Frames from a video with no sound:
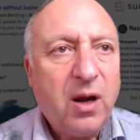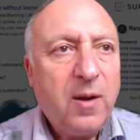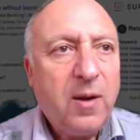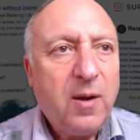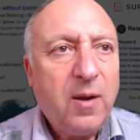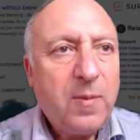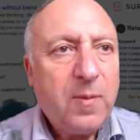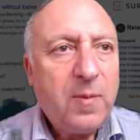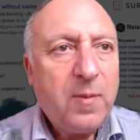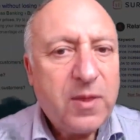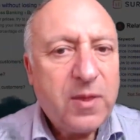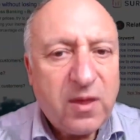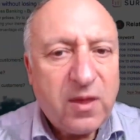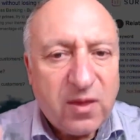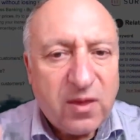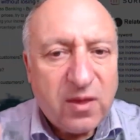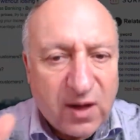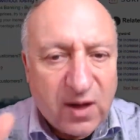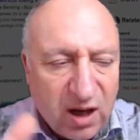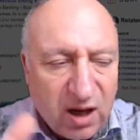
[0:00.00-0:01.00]
the
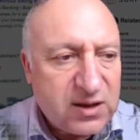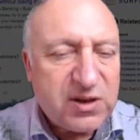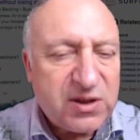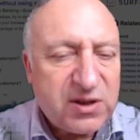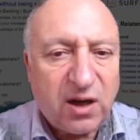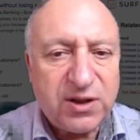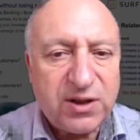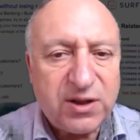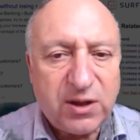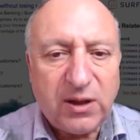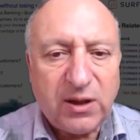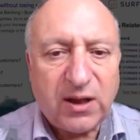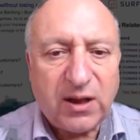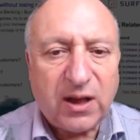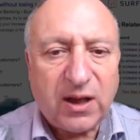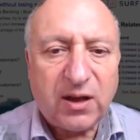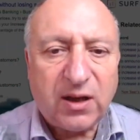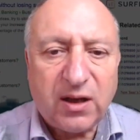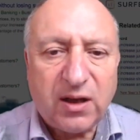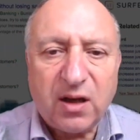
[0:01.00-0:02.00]
customers aren't doing that. The
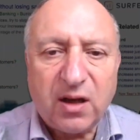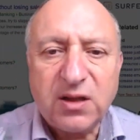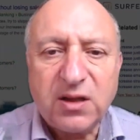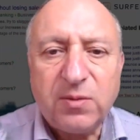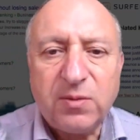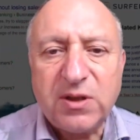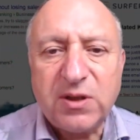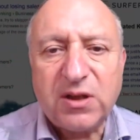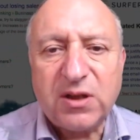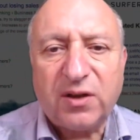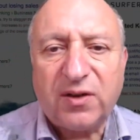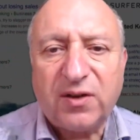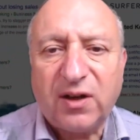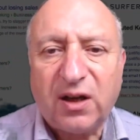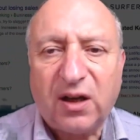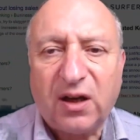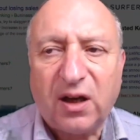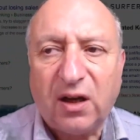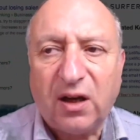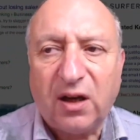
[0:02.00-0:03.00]
customers aren't
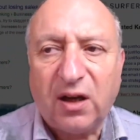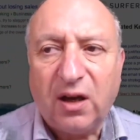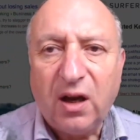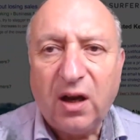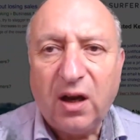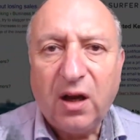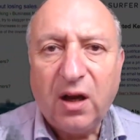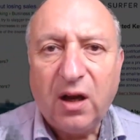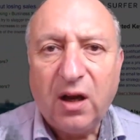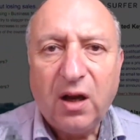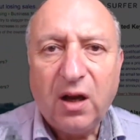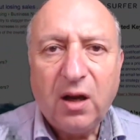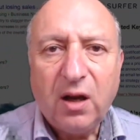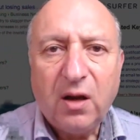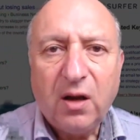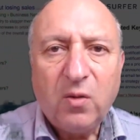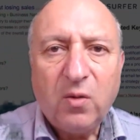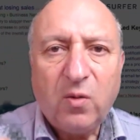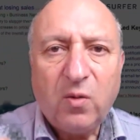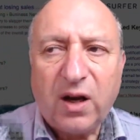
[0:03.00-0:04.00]
thinking, well,
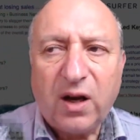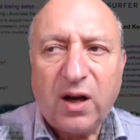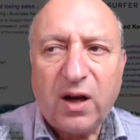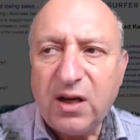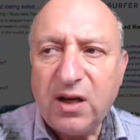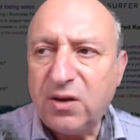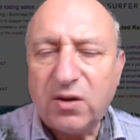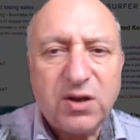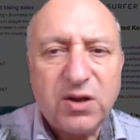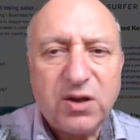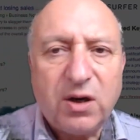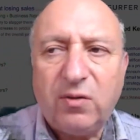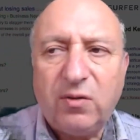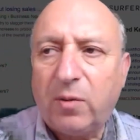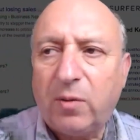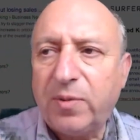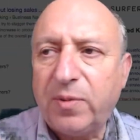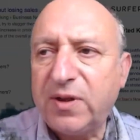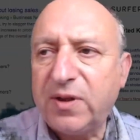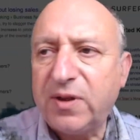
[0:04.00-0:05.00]
he's not Tony Robbins,
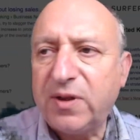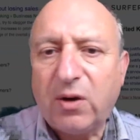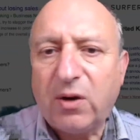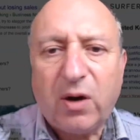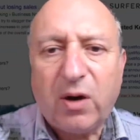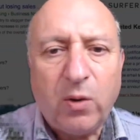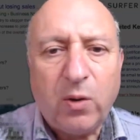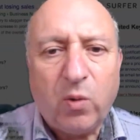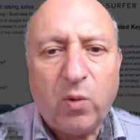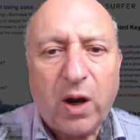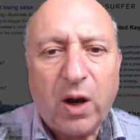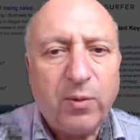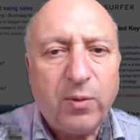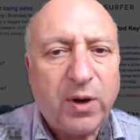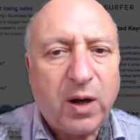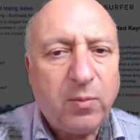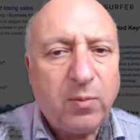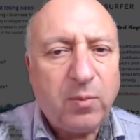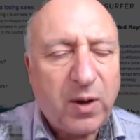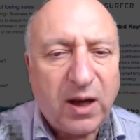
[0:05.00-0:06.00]
so I, why would I
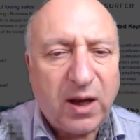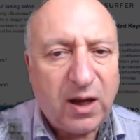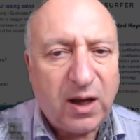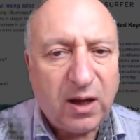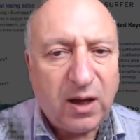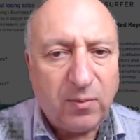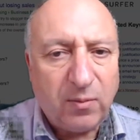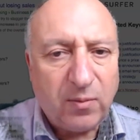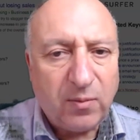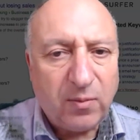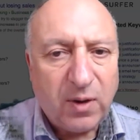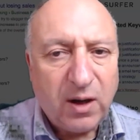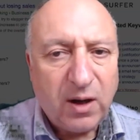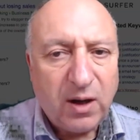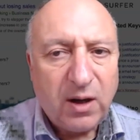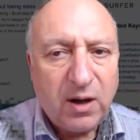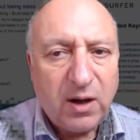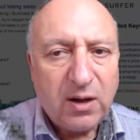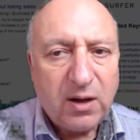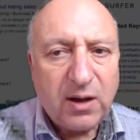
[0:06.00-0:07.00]
pay him?
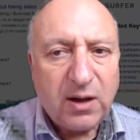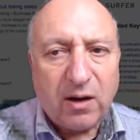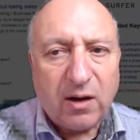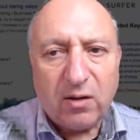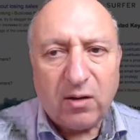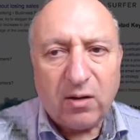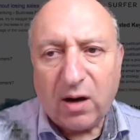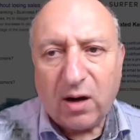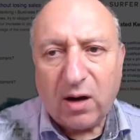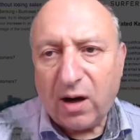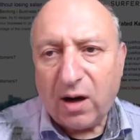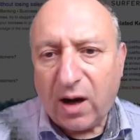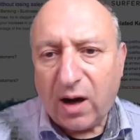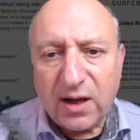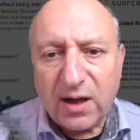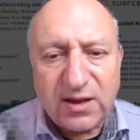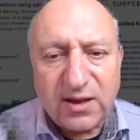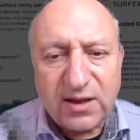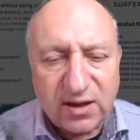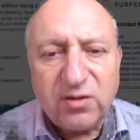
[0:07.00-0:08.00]
Now, I still
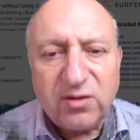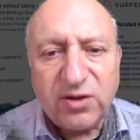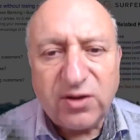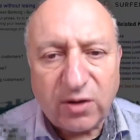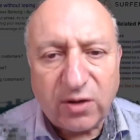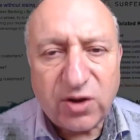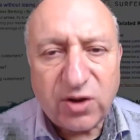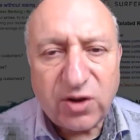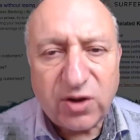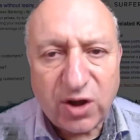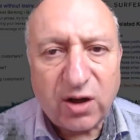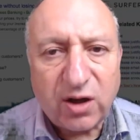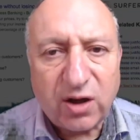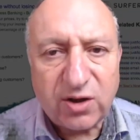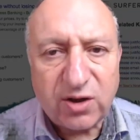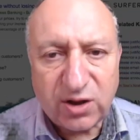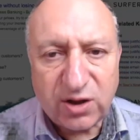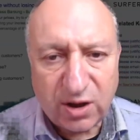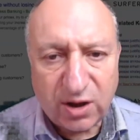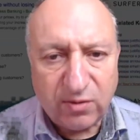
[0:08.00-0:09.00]
don't charge Tony
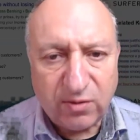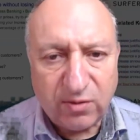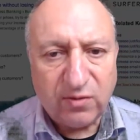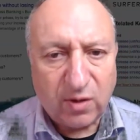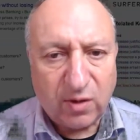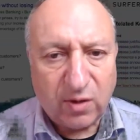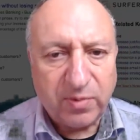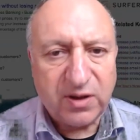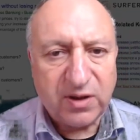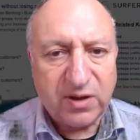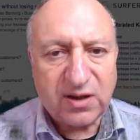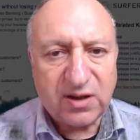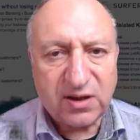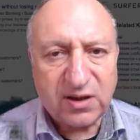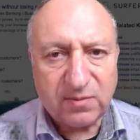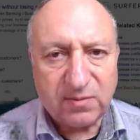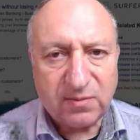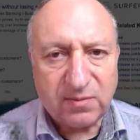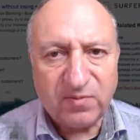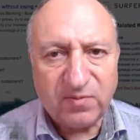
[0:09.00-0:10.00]

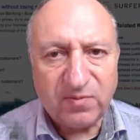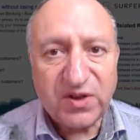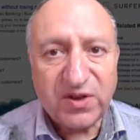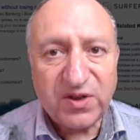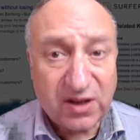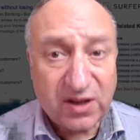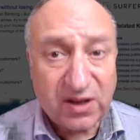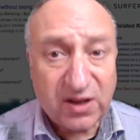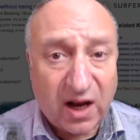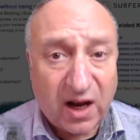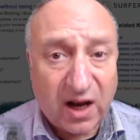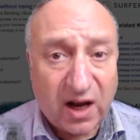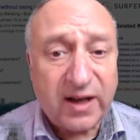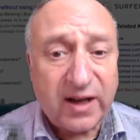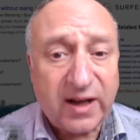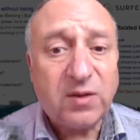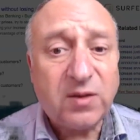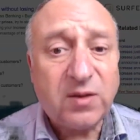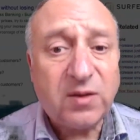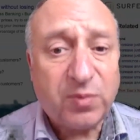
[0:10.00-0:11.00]
Robbins-sized
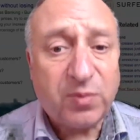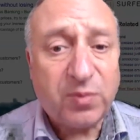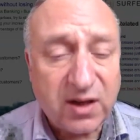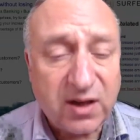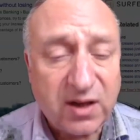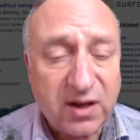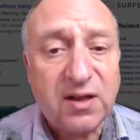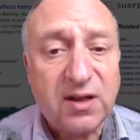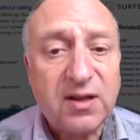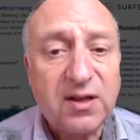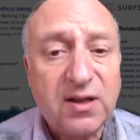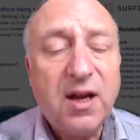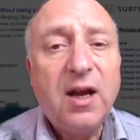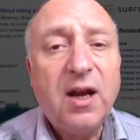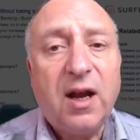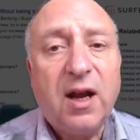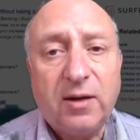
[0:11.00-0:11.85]
prices. Um,